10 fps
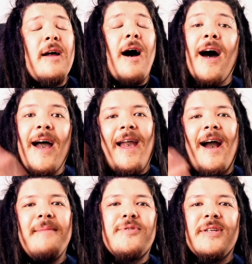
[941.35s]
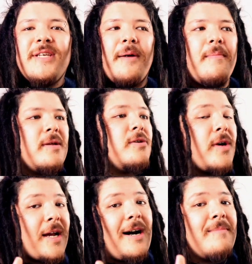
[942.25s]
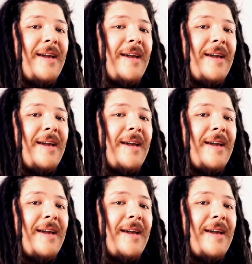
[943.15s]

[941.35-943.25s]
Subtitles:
Hi, I'm DreadGM. You gotta calm